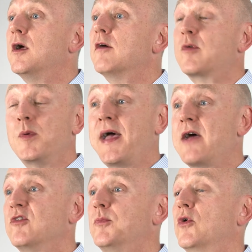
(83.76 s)
From a
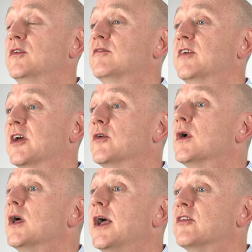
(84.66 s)
parent's point of
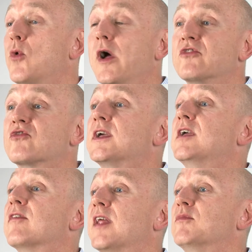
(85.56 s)
view, it's quite tricky
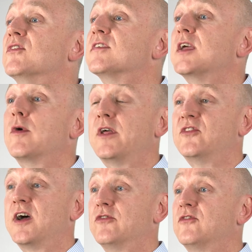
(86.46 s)
for them to see what the
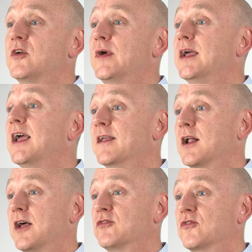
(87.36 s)
child's doing in the
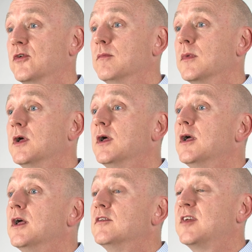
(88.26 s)
classroom.
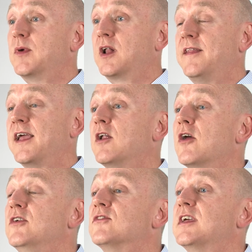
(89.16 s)
Typically they can
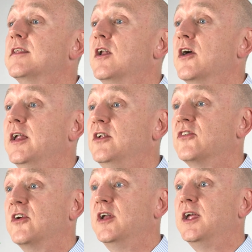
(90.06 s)
only see the learning
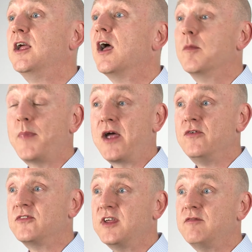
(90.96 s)
journey at
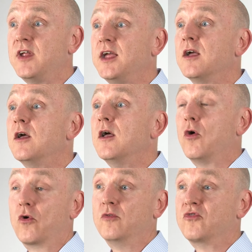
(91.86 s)
parents' evening
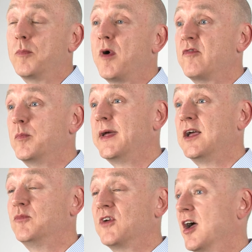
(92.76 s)
or at drop-off or
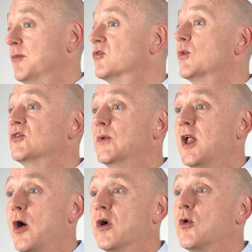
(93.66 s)
pick-up times, which we
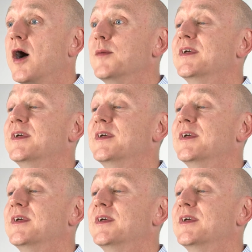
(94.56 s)
know are quite